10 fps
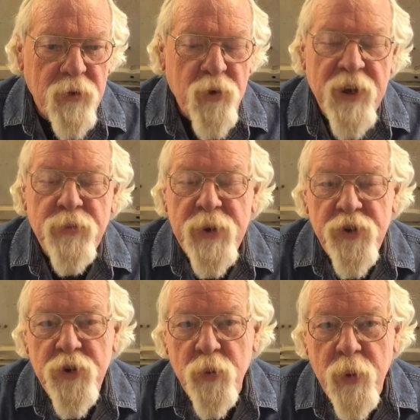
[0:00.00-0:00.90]

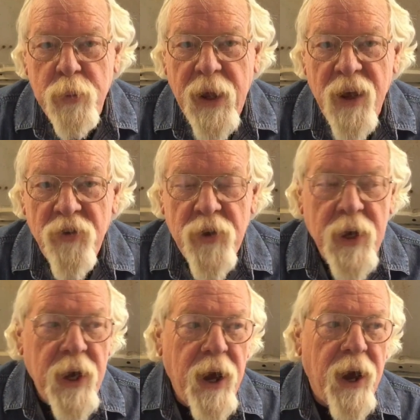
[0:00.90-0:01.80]
transmission replaced.
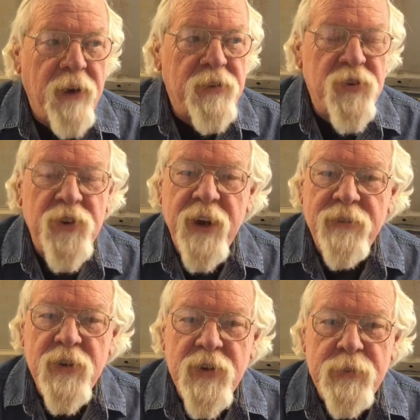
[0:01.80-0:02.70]
I've
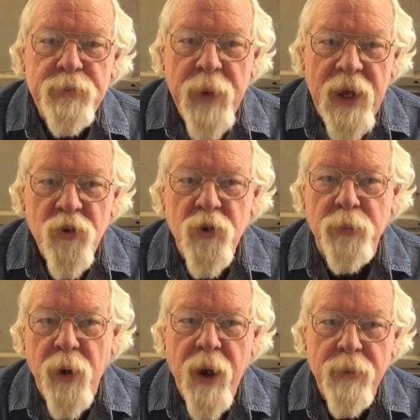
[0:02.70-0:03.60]
discovered some major
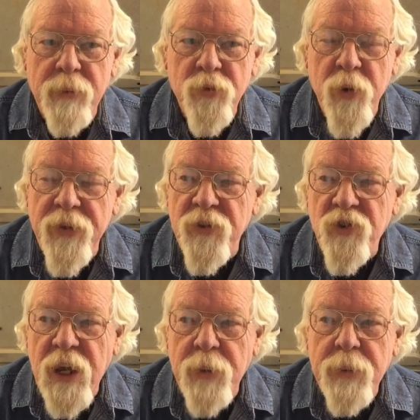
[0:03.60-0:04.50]
problems with the
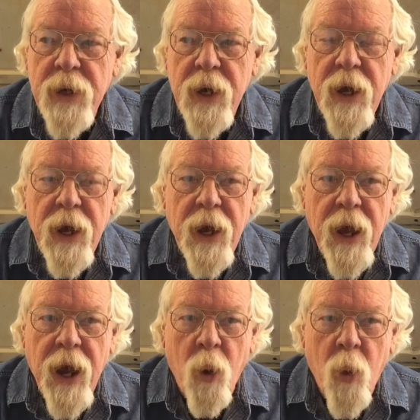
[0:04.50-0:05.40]
Jeep.
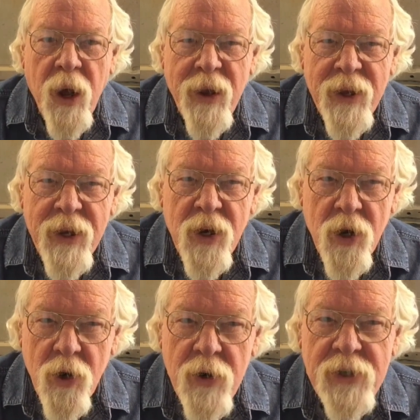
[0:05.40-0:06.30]
I want to
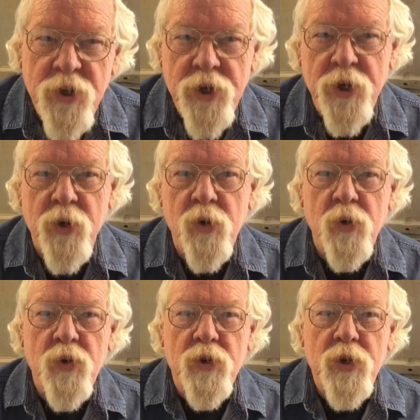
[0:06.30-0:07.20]
encourage
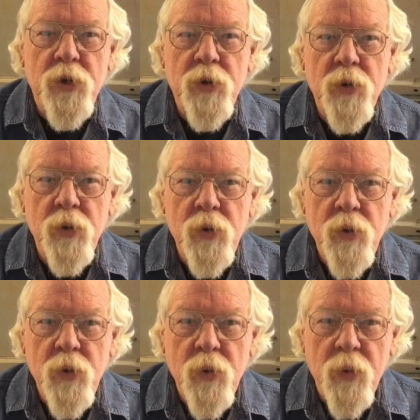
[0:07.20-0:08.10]
you
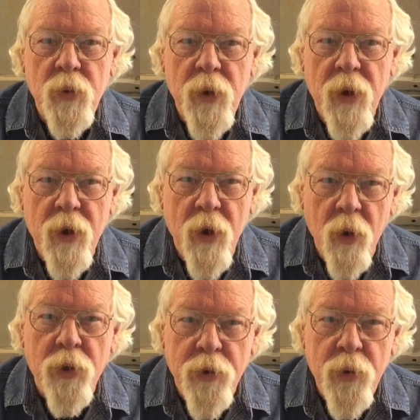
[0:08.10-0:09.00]
to
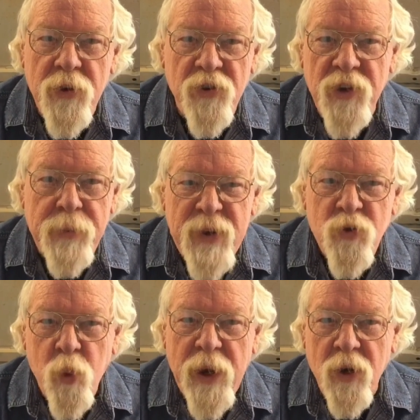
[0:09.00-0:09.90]
go through the Jeep.
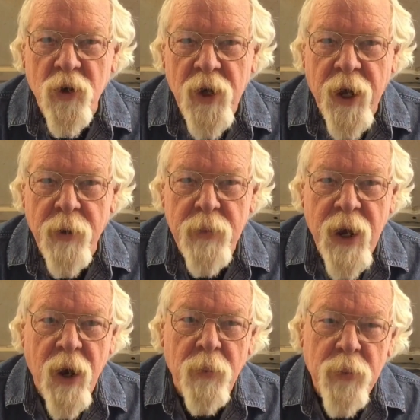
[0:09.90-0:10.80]
It's winter time
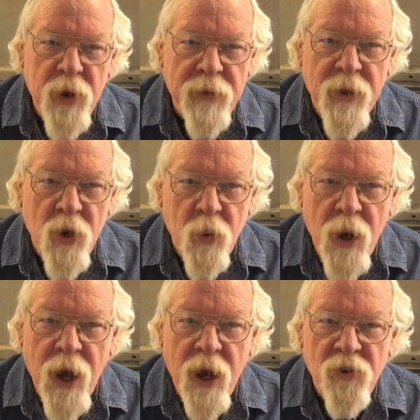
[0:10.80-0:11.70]
now. Put it in the
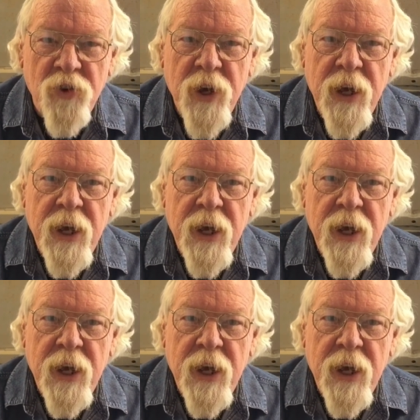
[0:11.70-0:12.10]
garage,